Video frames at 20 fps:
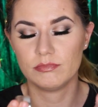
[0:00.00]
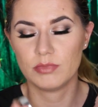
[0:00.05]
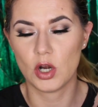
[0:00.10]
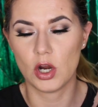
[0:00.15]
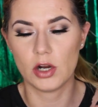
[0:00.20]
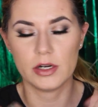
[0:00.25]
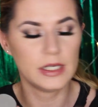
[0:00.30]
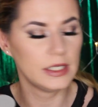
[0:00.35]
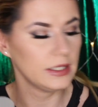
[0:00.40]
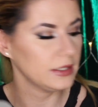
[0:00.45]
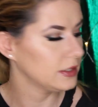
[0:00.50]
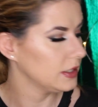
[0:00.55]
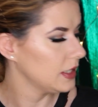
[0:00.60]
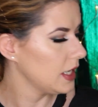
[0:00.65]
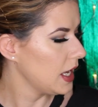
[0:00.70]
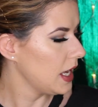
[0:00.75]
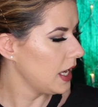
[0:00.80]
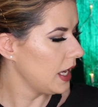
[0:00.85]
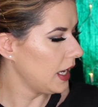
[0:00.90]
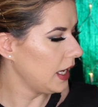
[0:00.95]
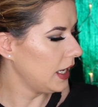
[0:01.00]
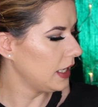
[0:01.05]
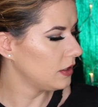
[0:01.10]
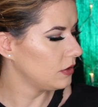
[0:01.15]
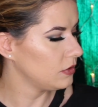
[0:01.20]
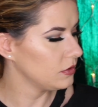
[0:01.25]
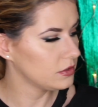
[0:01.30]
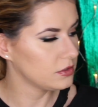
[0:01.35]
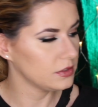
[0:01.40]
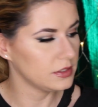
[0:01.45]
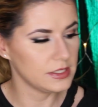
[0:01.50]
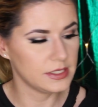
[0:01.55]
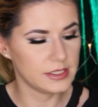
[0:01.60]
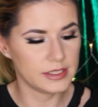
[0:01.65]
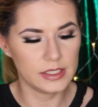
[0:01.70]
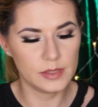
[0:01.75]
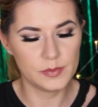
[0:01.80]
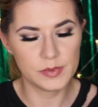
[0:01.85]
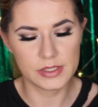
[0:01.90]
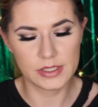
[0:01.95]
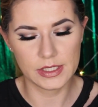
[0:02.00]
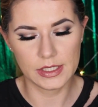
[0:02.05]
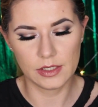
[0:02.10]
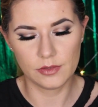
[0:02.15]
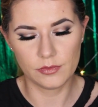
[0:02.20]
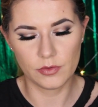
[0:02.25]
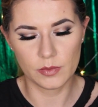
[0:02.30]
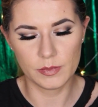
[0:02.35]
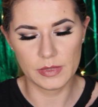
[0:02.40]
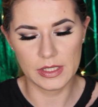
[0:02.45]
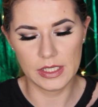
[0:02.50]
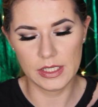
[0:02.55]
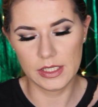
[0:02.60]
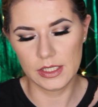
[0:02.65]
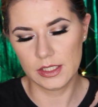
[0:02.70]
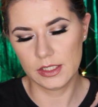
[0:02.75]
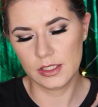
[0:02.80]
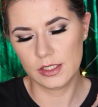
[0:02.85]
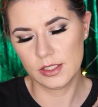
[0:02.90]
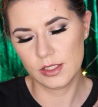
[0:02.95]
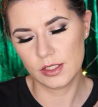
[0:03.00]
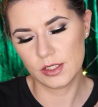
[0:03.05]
product and also this lipstick from Ink